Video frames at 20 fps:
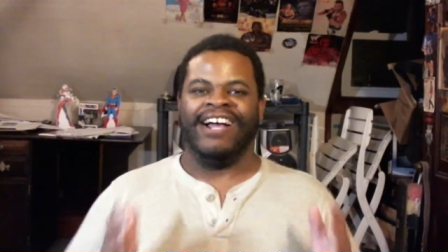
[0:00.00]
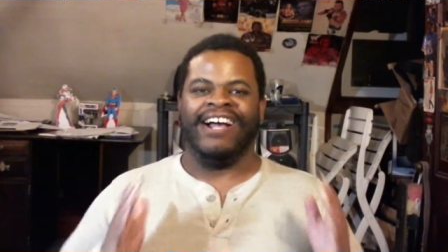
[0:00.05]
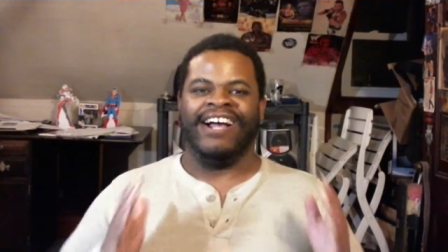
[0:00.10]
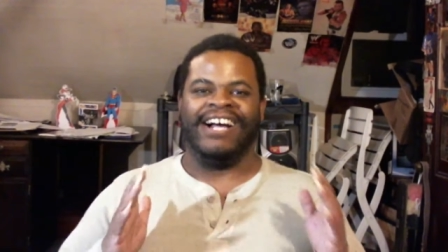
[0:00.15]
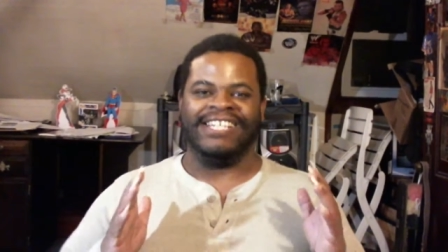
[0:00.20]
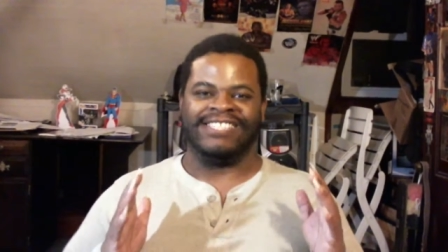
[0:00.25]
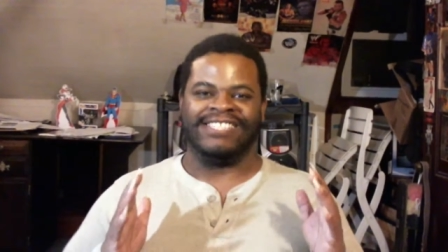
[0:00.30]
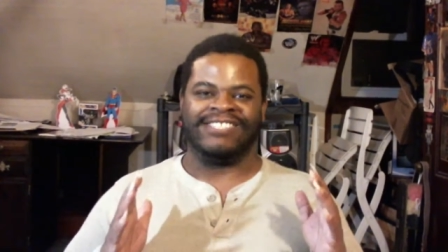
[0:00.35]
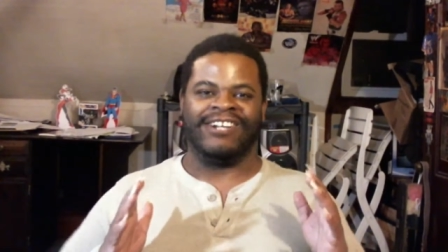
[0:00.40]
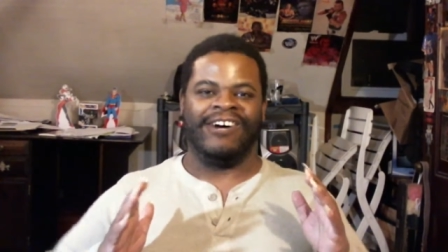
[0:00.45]

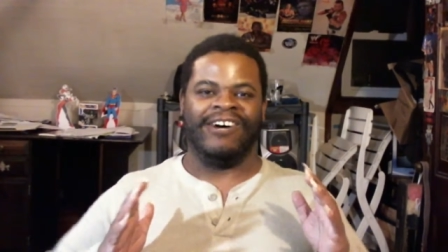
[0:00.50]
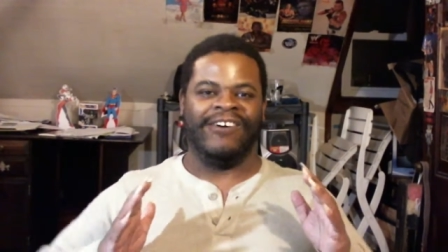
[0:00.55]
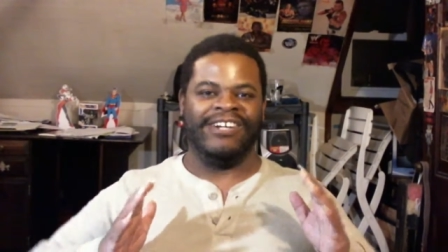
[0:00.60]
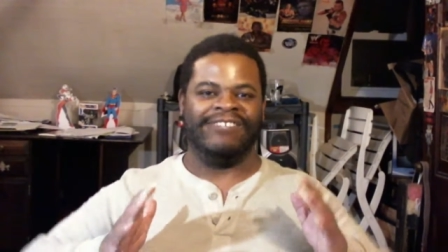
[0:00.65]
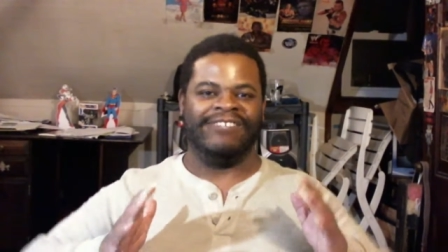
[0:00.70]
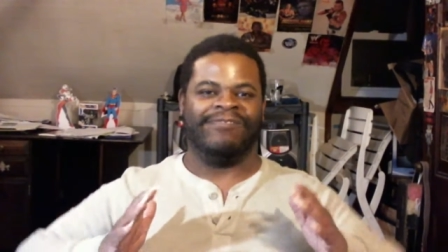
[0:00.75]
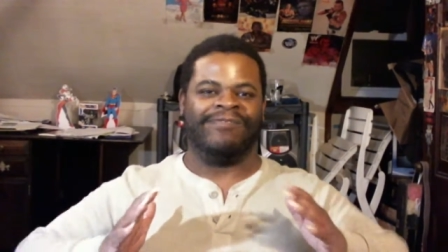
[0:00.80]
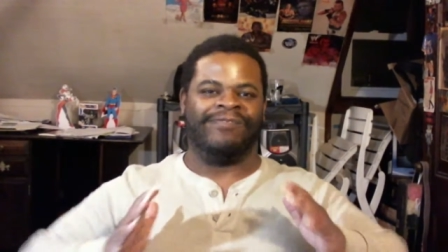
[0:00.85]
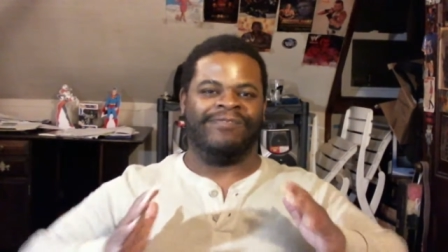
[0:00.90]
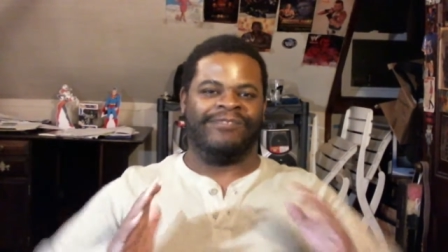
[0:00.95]
I saw
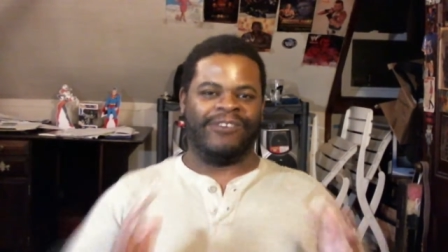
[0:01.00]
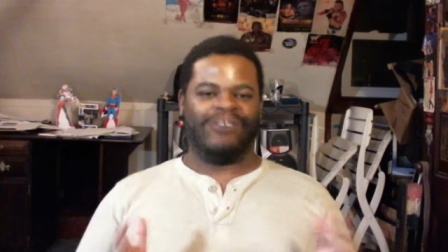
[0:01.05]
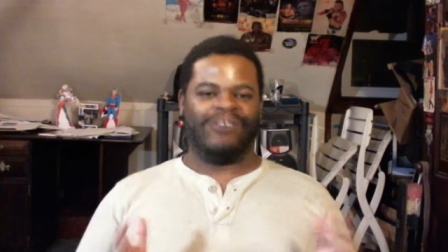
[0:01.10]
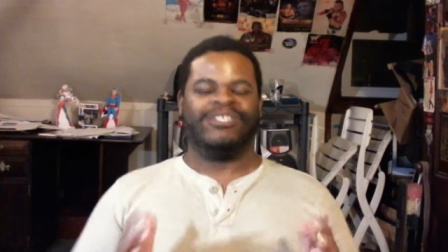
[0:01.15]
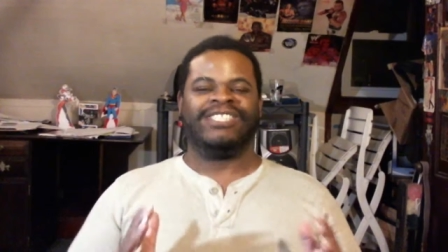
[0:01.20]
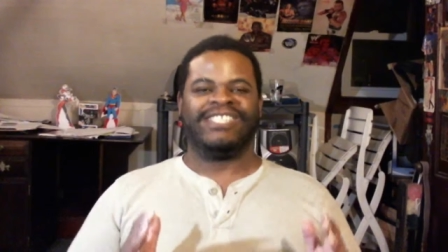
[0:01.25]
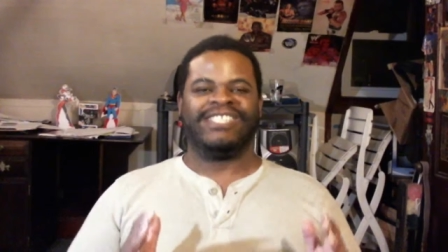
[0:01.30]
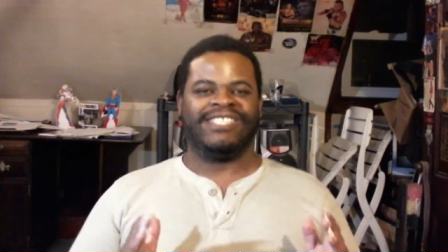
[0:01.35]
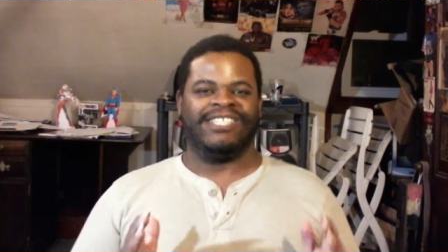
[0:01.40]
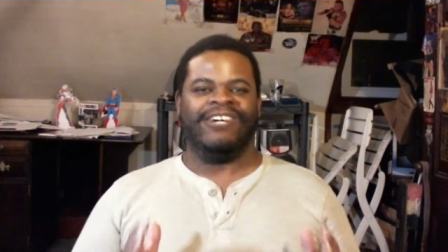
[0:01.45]
it
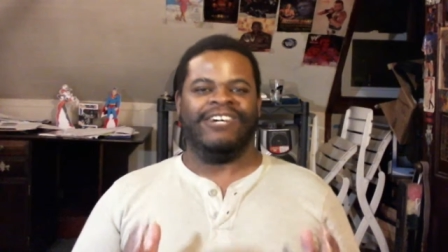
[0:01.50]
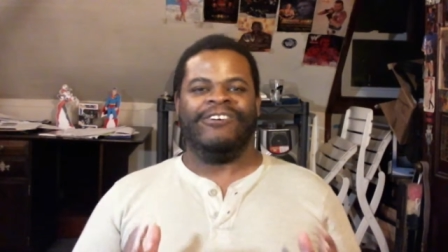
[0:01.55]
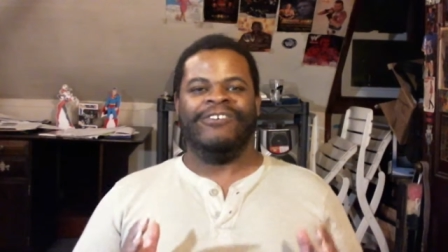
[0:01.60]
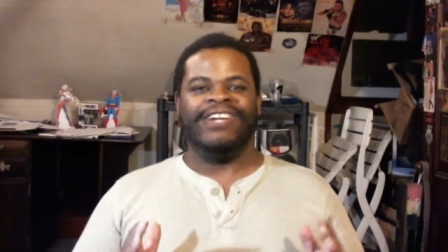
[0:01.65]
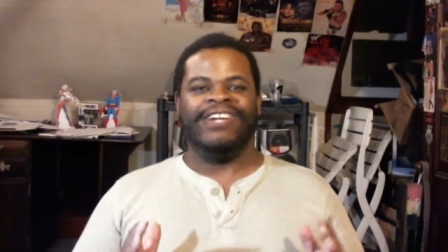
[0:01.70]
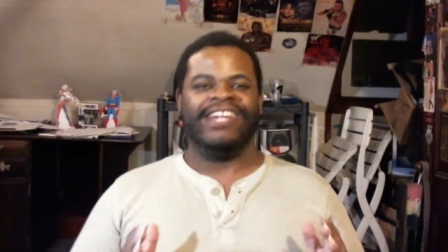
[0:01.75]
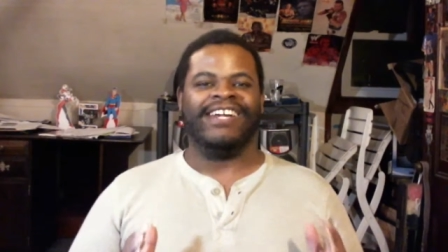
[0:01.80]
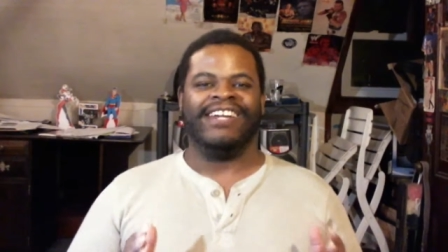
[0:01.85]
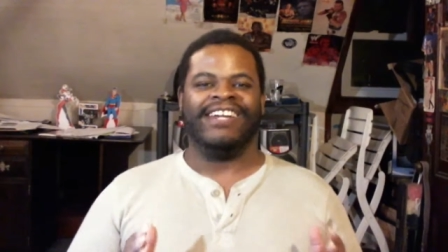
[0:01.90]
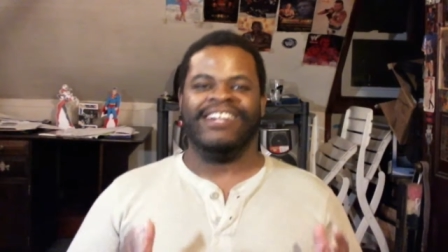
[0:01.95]
first
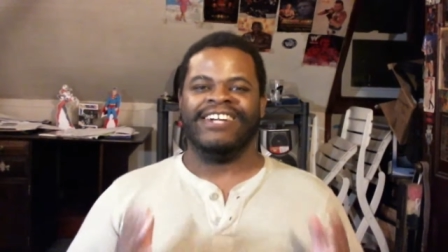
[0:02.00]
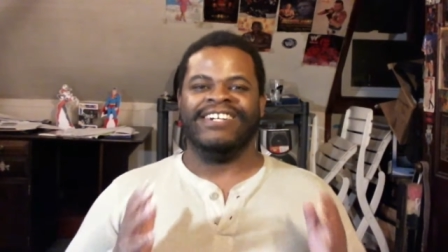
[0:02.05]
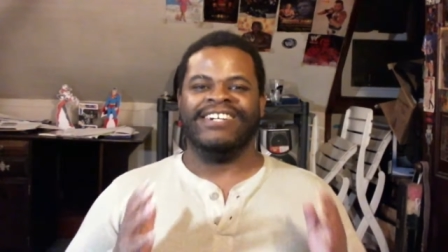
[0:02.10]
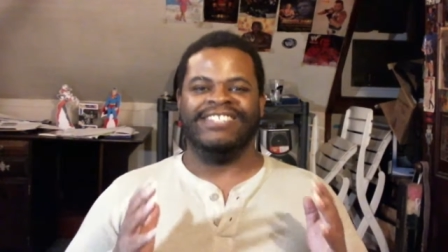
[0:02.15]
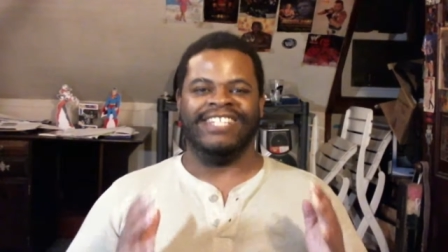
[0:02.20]
showing.